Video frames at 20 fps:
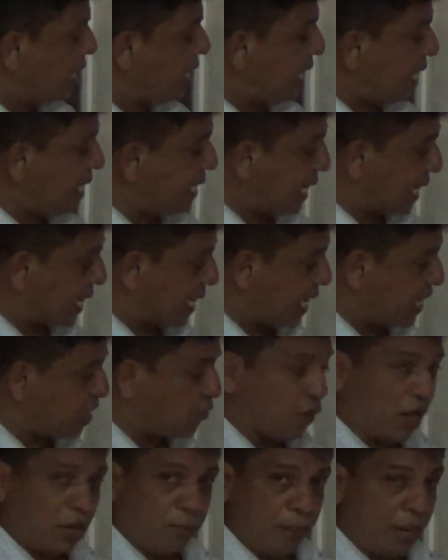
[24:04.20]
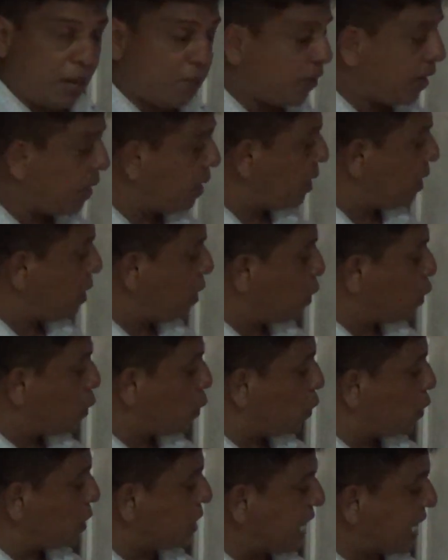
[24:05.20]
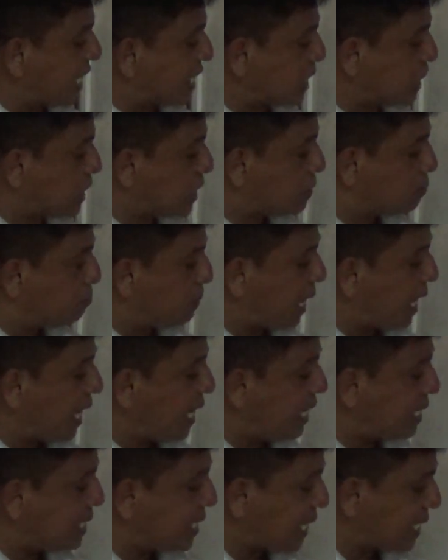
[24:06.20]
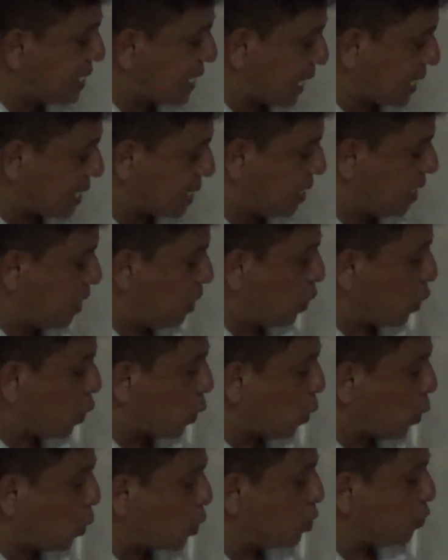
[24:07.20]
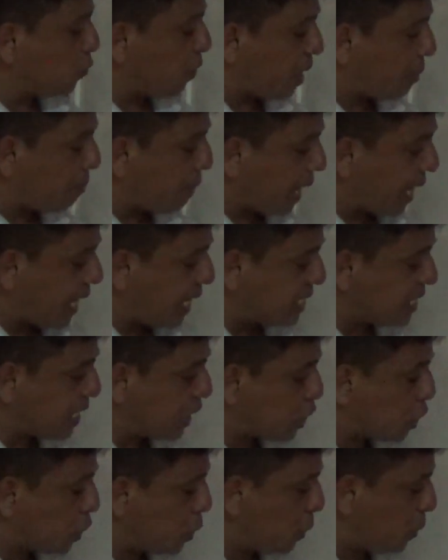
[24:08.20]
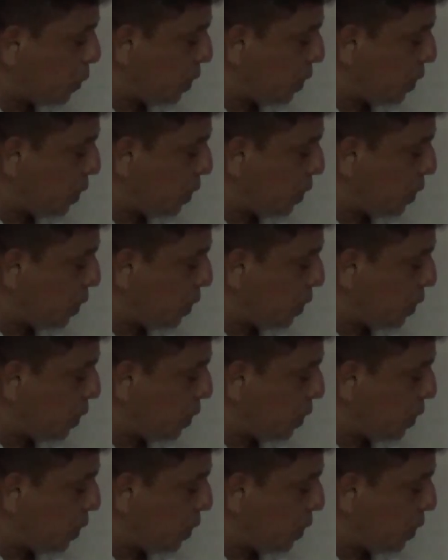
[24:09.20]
integrate 1 by 1, cos x minus sx, cos 1 minus s into